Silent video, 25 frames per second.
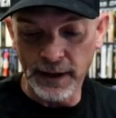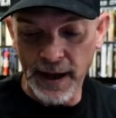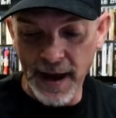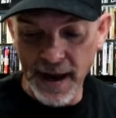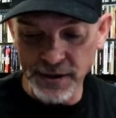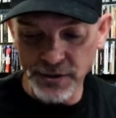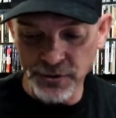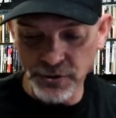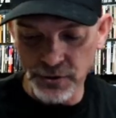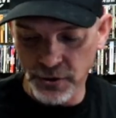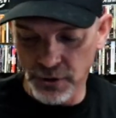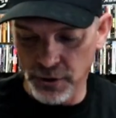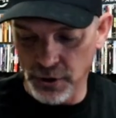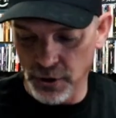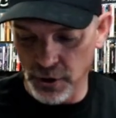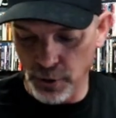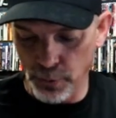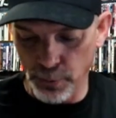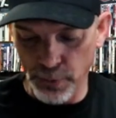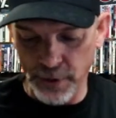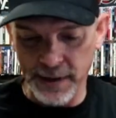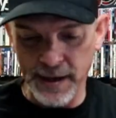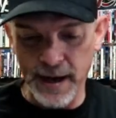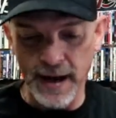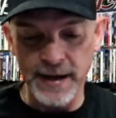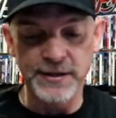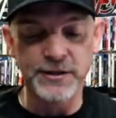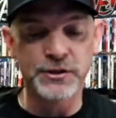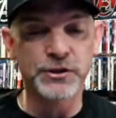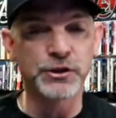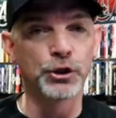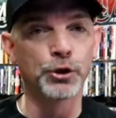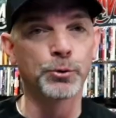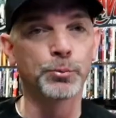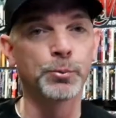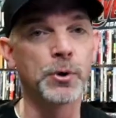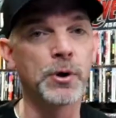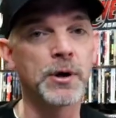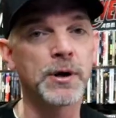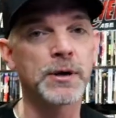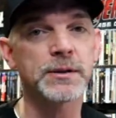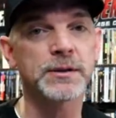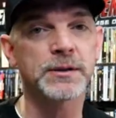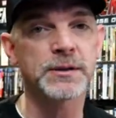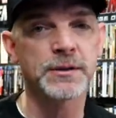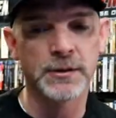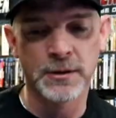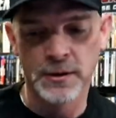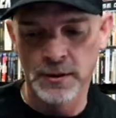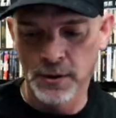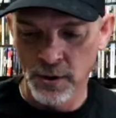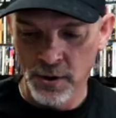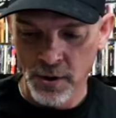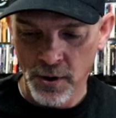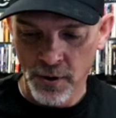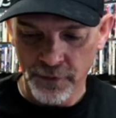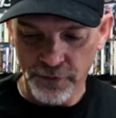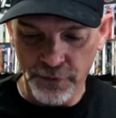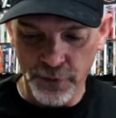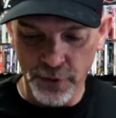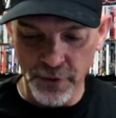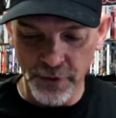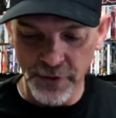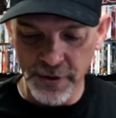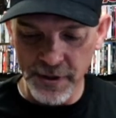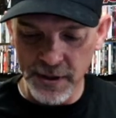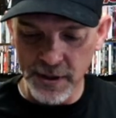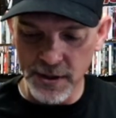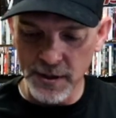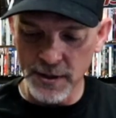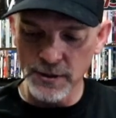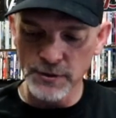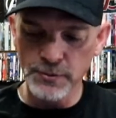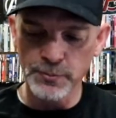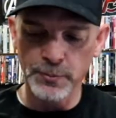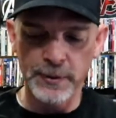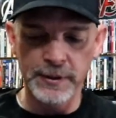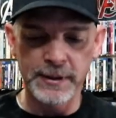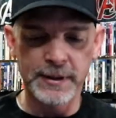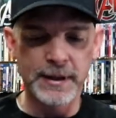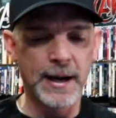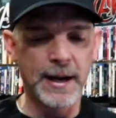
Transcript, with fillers: last year we got steelbooks for these. We